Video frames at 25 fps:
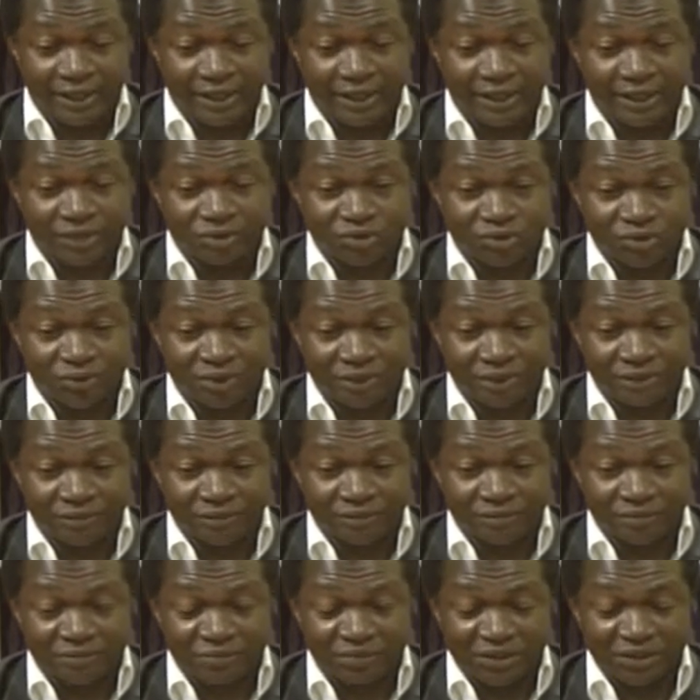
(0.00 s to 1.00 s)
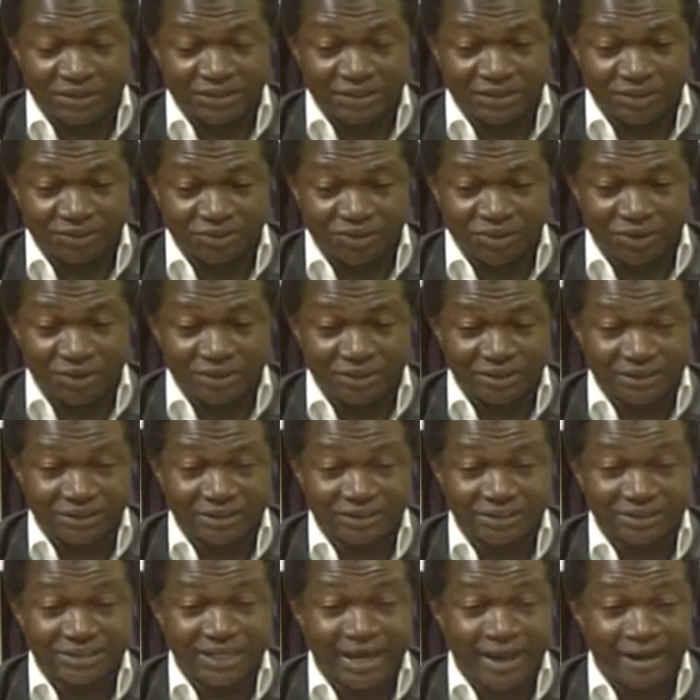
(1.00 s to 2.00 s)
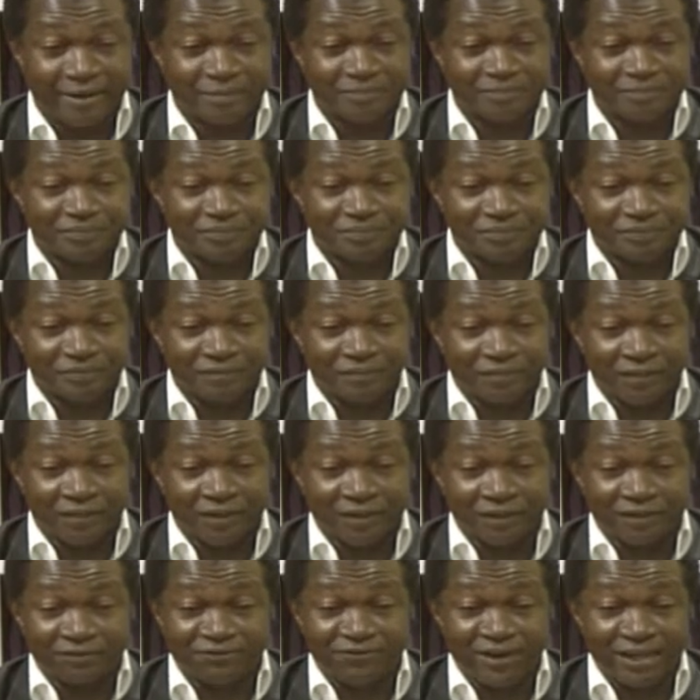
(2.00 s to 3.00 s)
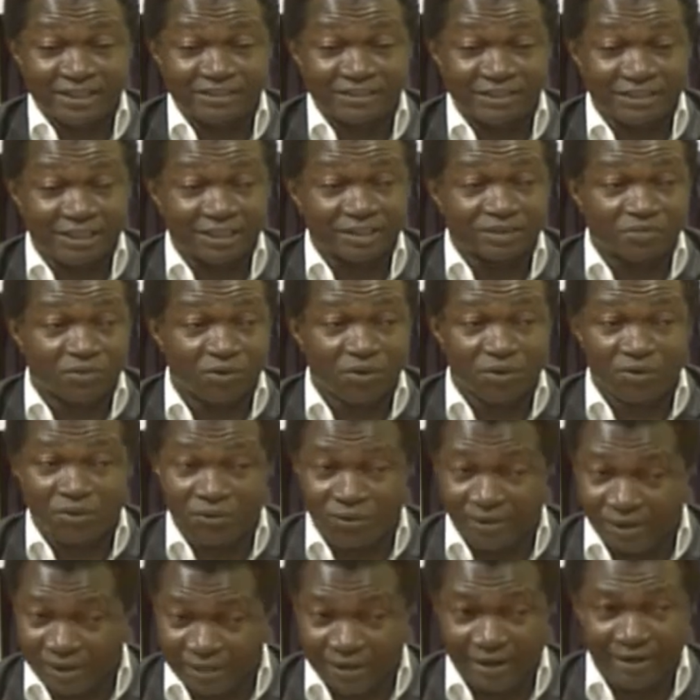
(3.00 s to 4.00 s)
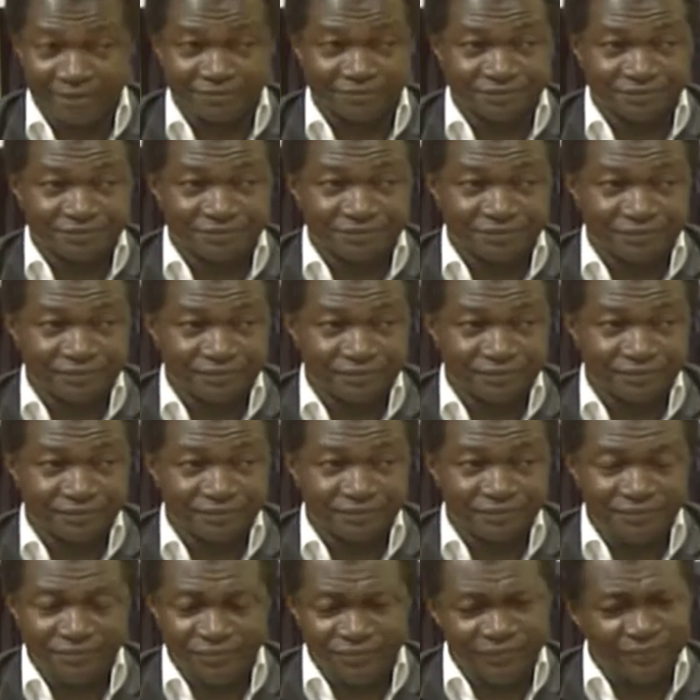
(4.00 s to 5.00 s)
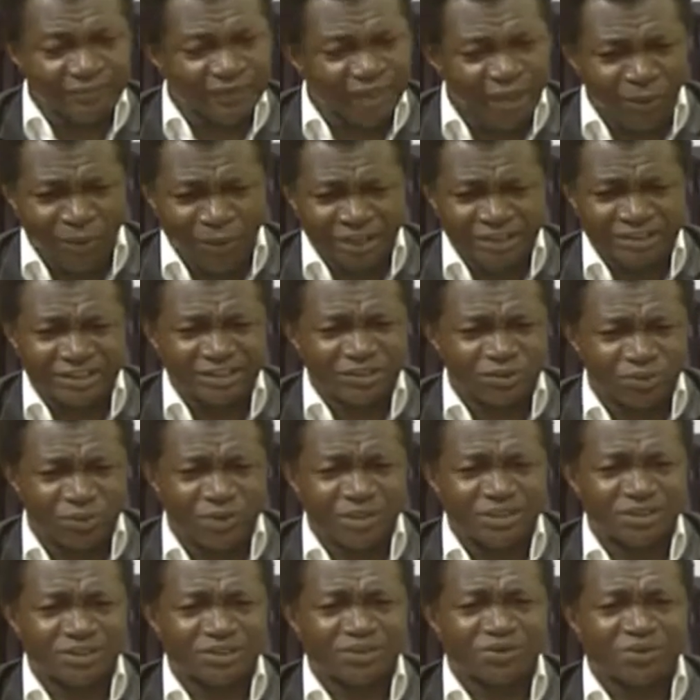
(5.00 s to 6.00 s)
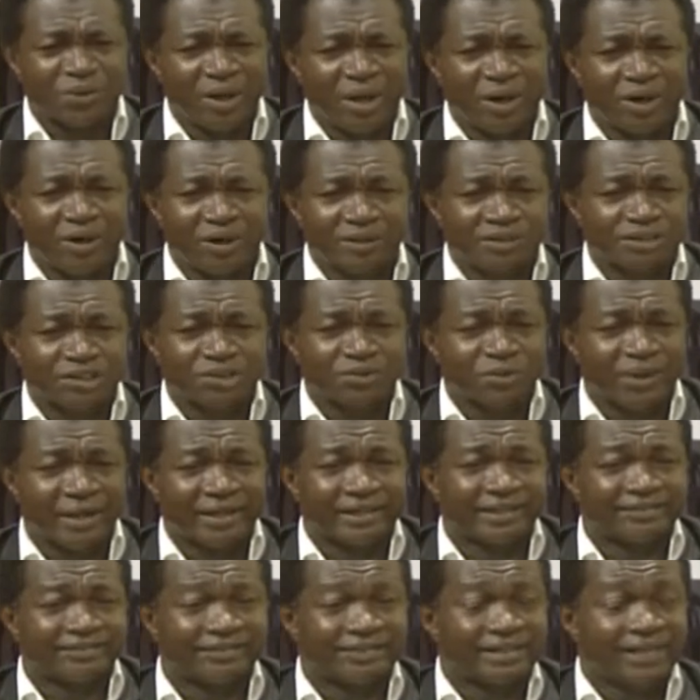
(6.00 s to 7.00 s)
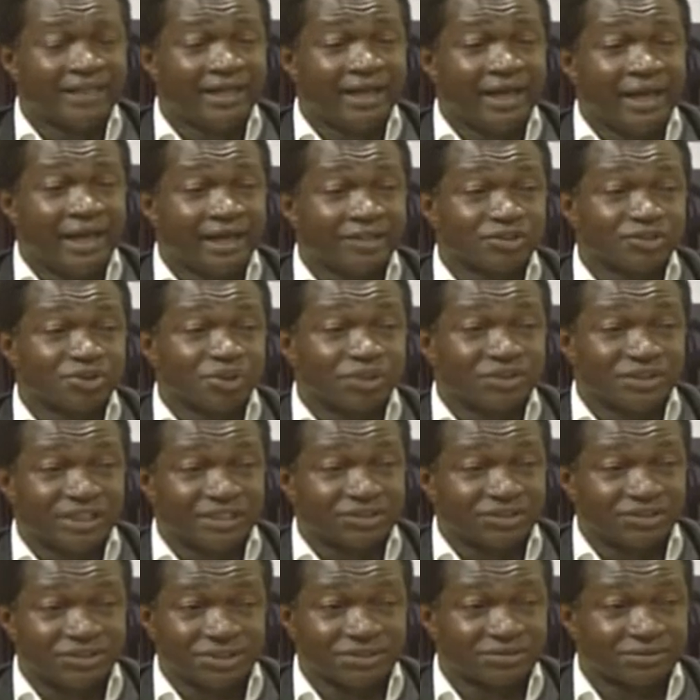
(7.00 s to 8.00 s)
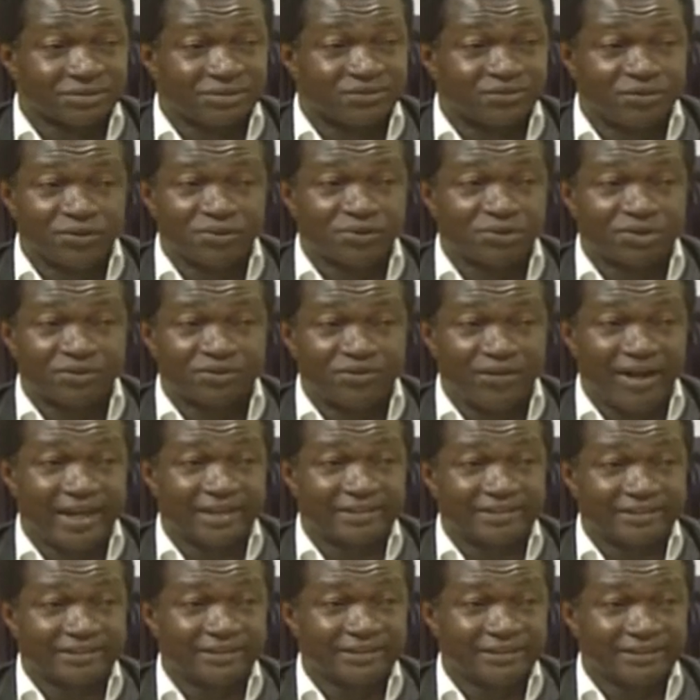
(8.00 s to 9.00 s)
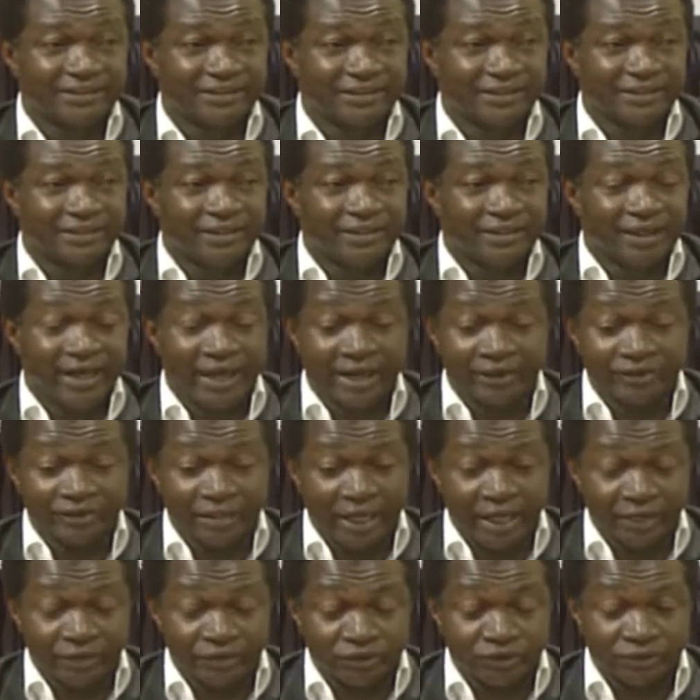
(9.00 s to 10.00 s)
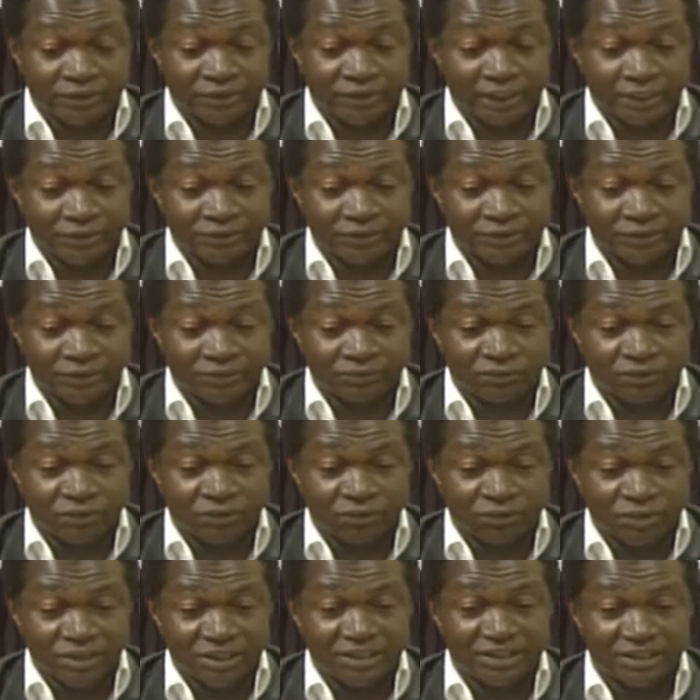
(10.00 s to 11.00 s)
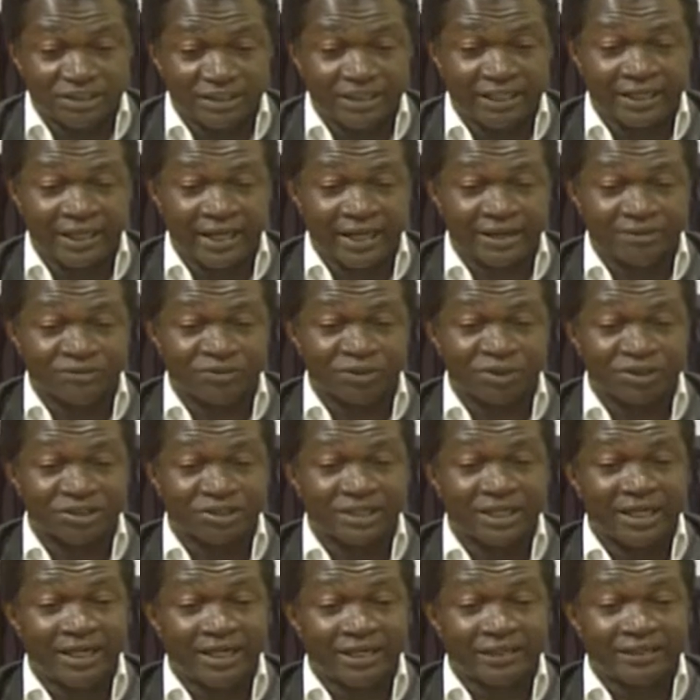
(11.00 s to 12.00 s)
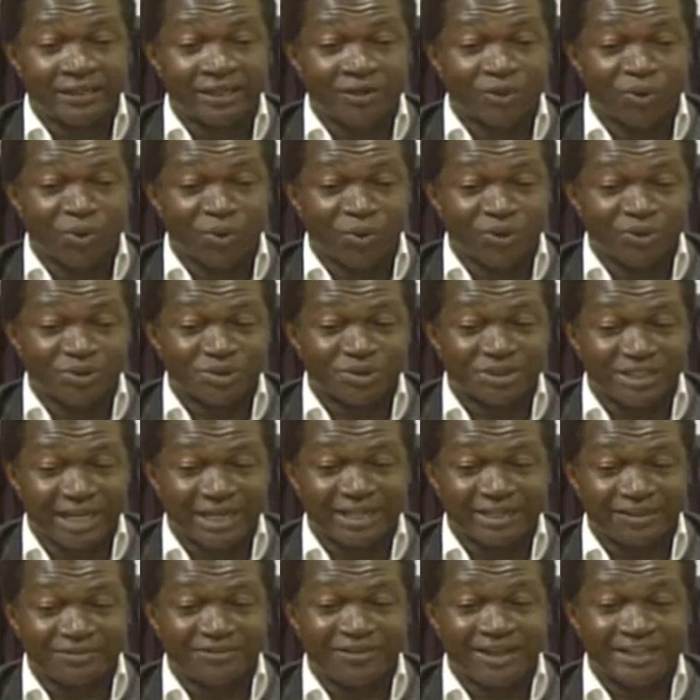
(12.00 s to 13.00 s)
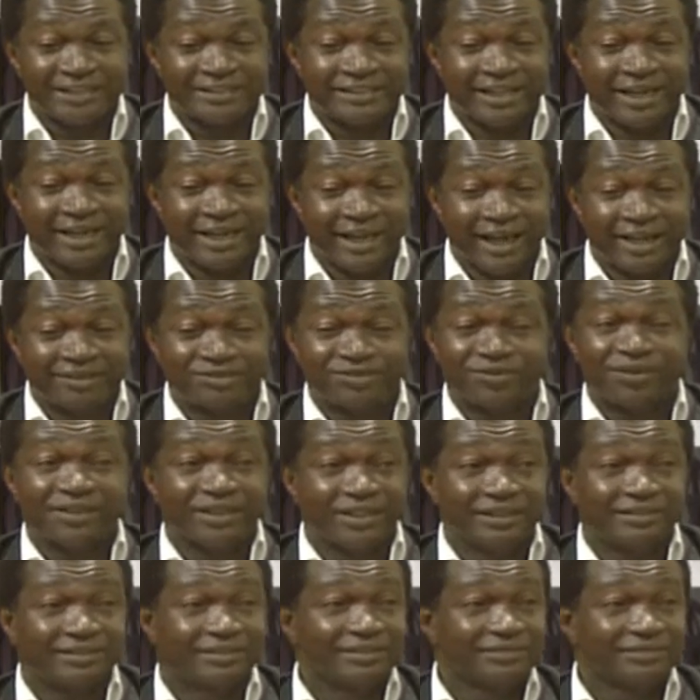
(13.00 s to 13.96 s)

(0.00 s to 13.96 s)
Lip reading: during President Jonathan's time in the fight against Boko Haram. Mm-hmm. There were situations where orders were given and soldiers just refused to fight. And the reason they gave was they're not going to sacrifice their lives for nothing.